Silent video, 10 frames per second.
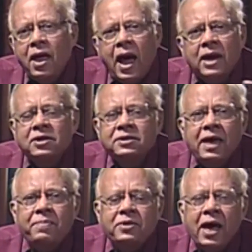At the
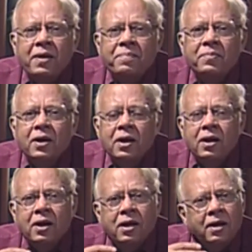same time,
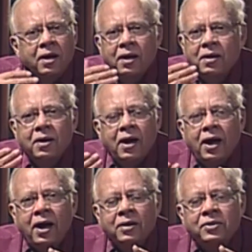
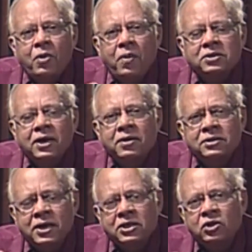there was a
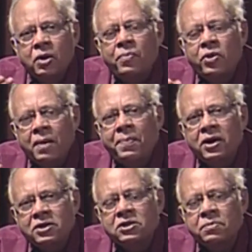selection of
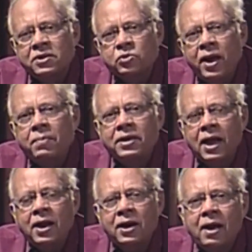Bonapartism as well, but
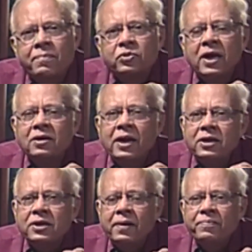I'll come to that
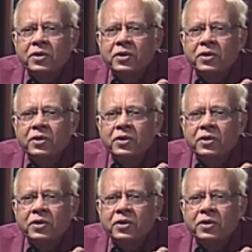later.